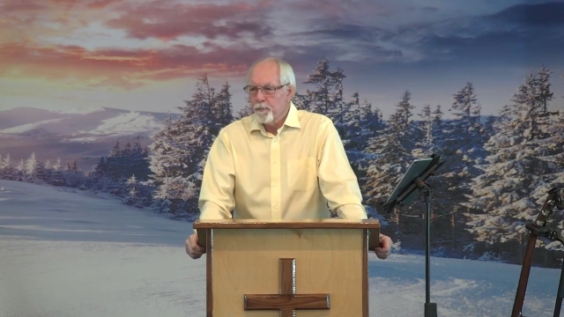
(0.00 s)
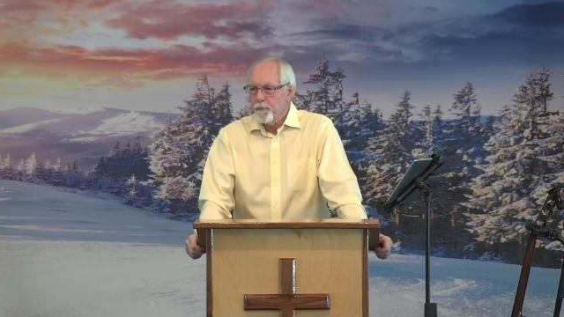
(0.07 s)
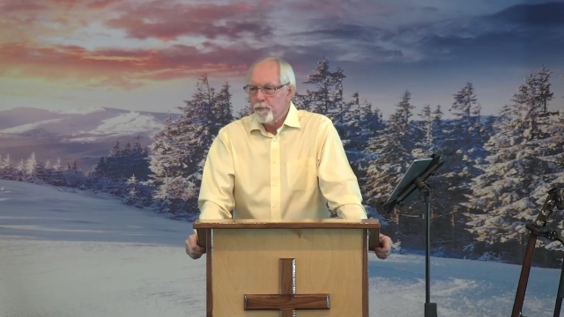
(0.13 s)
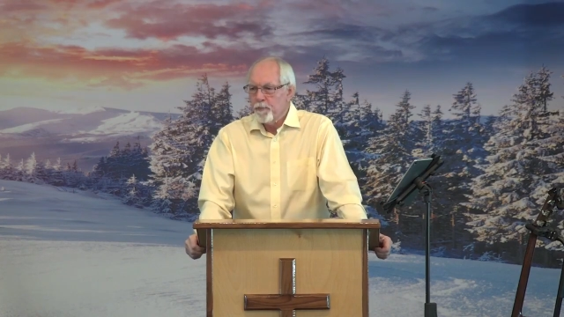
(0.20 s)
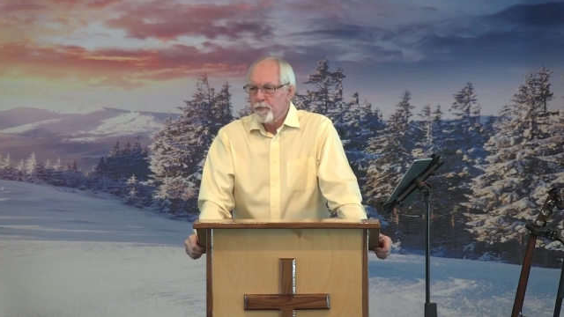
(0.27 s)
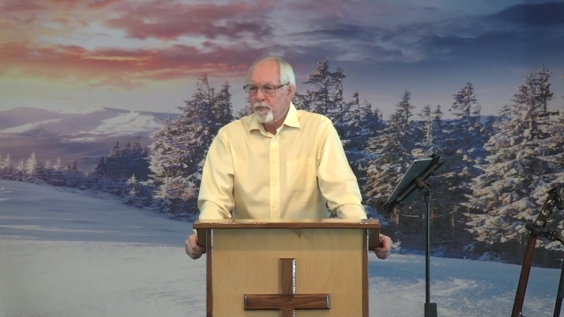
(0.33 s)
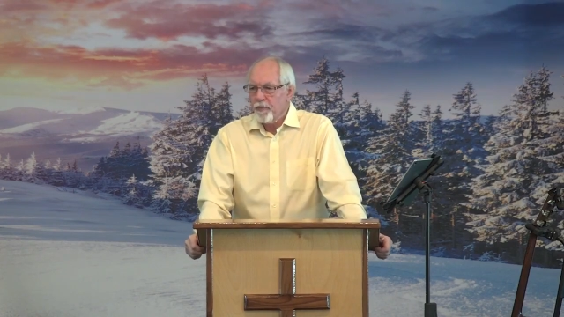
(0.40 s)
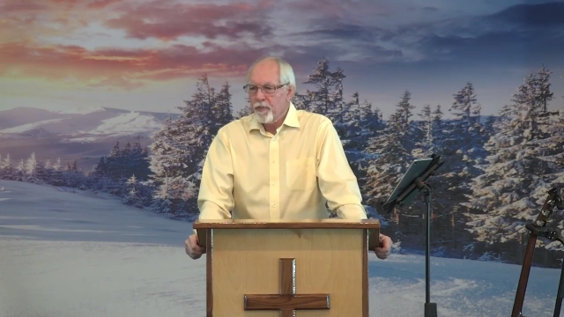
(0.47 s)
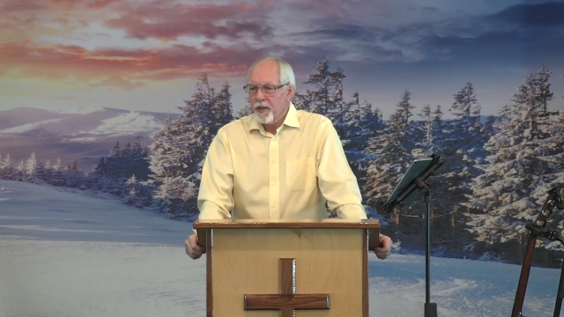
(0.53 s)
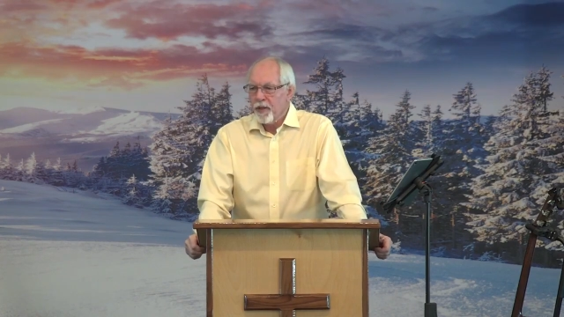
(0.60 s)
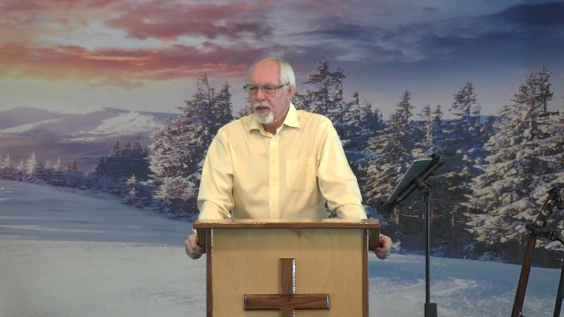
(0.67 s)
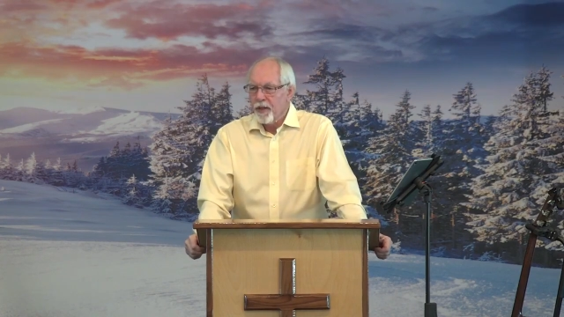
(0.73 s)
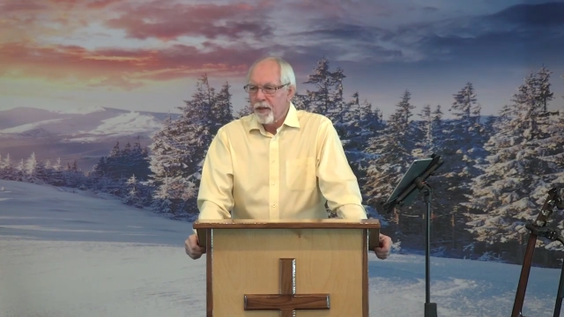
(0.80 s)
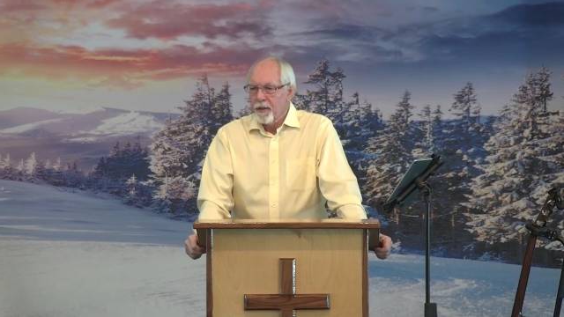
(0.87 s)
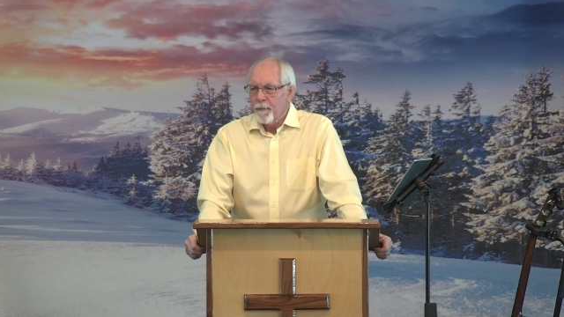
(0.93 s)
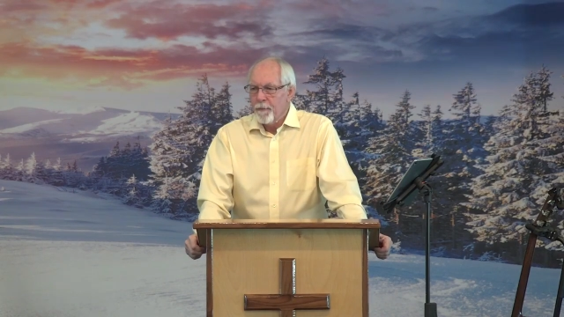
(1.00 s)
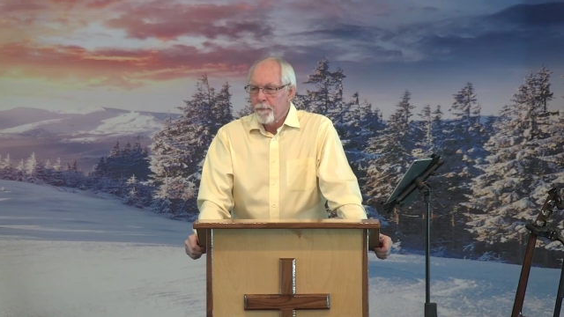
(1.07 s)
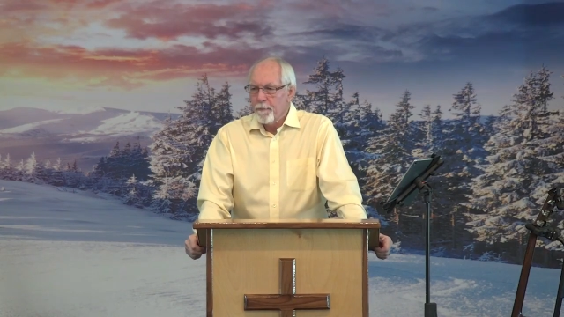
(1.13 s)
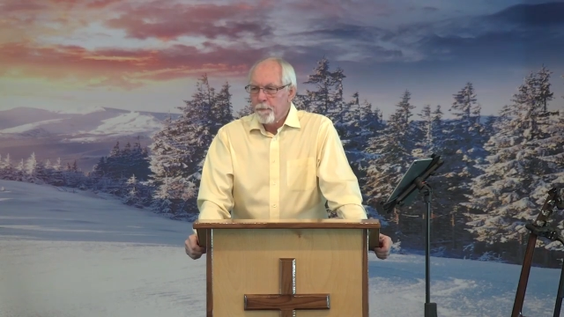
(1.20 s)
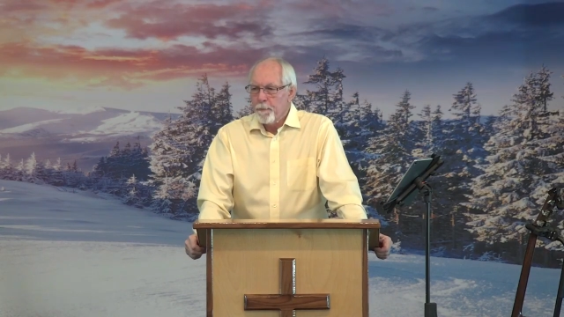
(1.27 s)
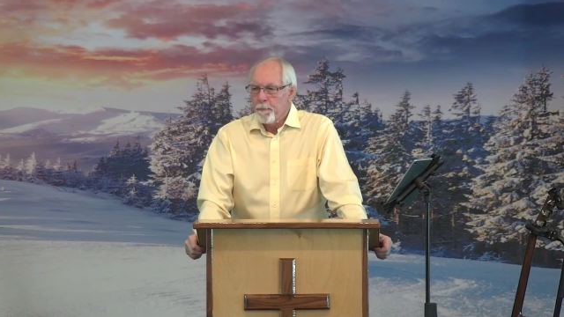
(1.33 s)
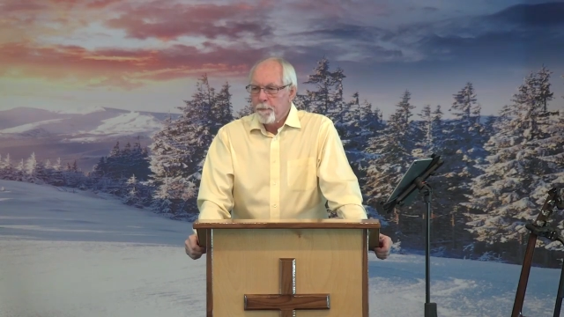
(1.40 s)

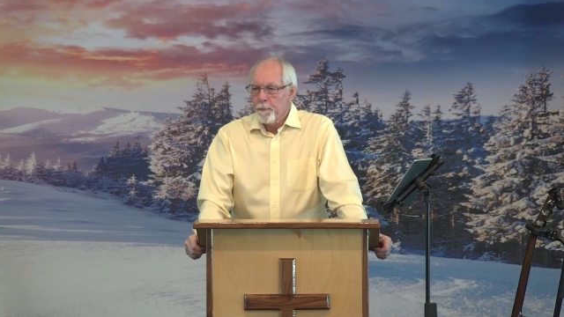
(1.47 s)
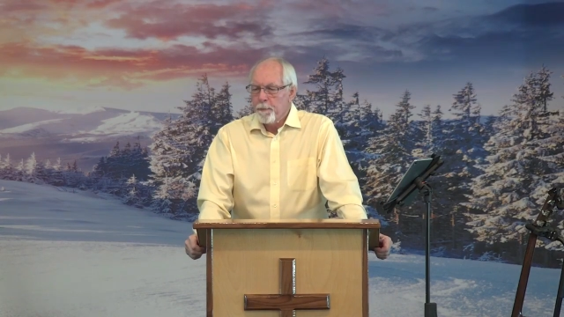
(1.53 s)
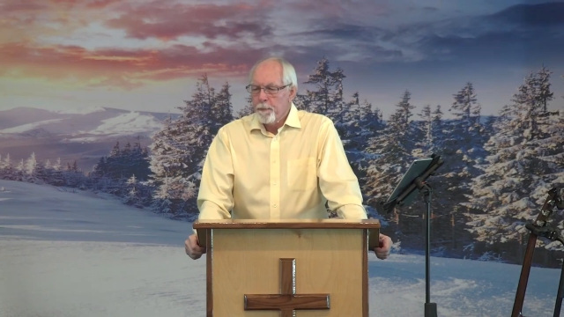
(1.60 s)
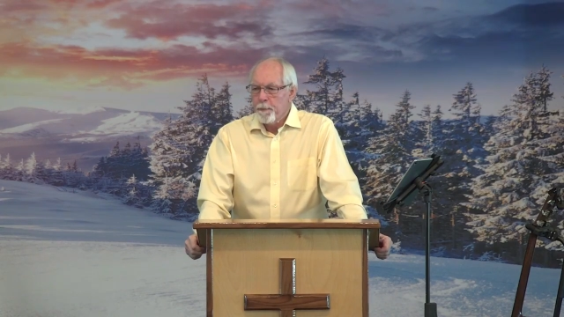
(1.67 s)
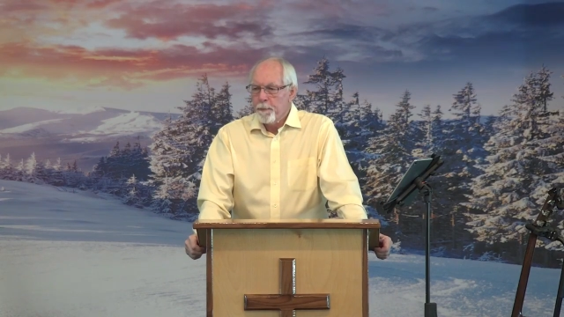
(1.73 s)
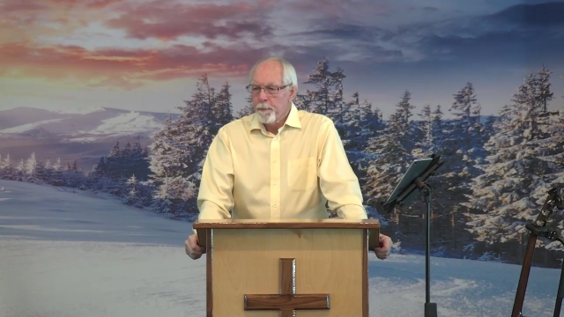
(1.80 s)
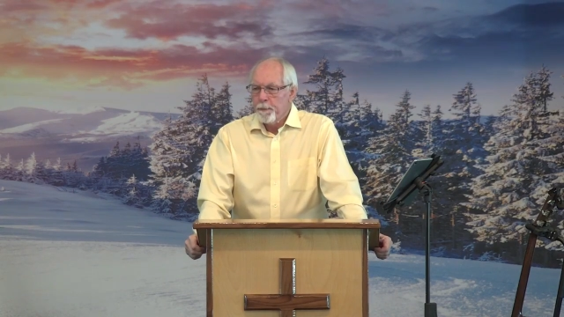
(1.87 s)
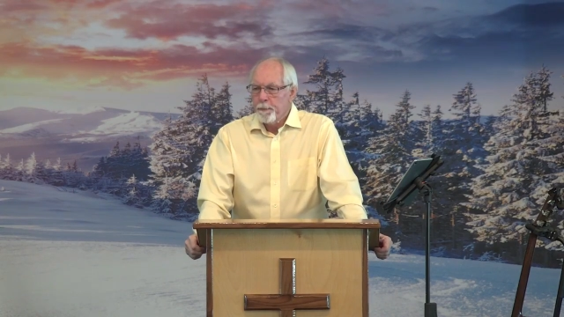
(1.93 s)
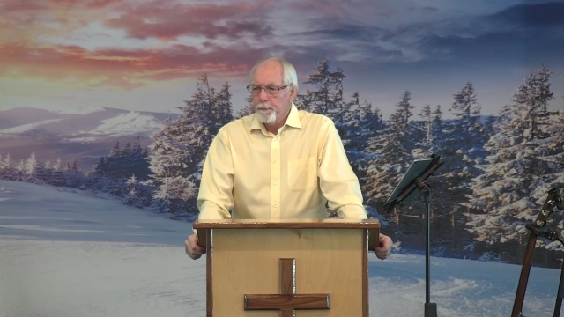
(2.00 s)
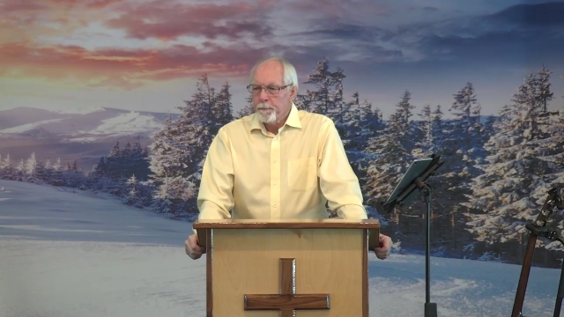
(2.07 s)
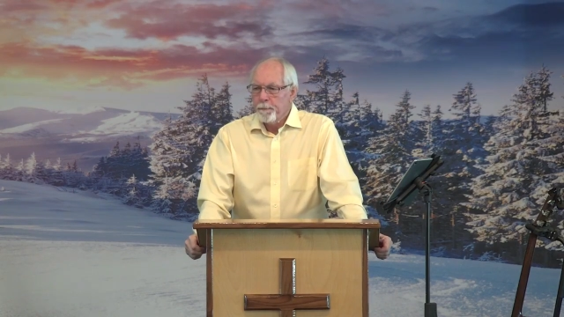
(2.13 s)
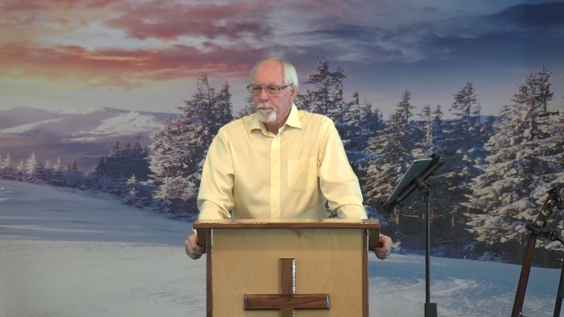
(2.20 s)
[no speech]